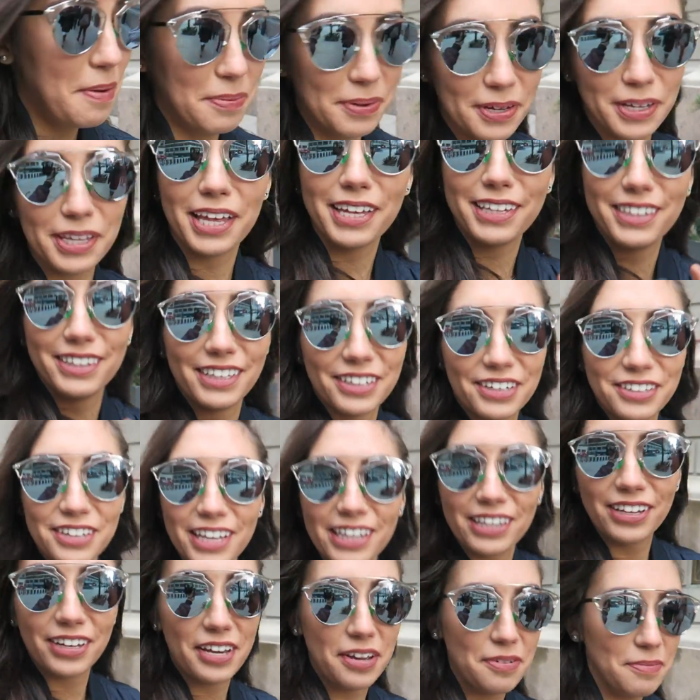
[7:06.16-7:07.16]
People are like
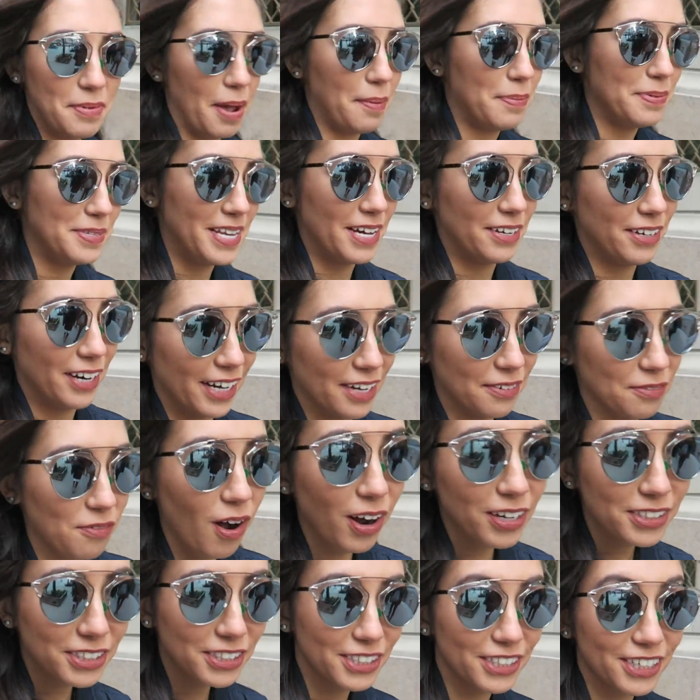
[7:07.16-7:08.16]
literally looking me up and down like,
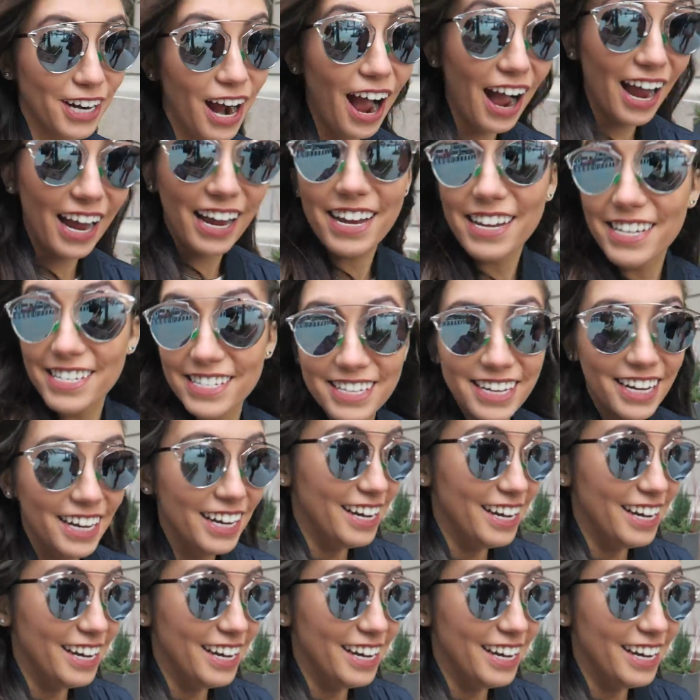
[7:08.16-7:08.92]
watch their eyes.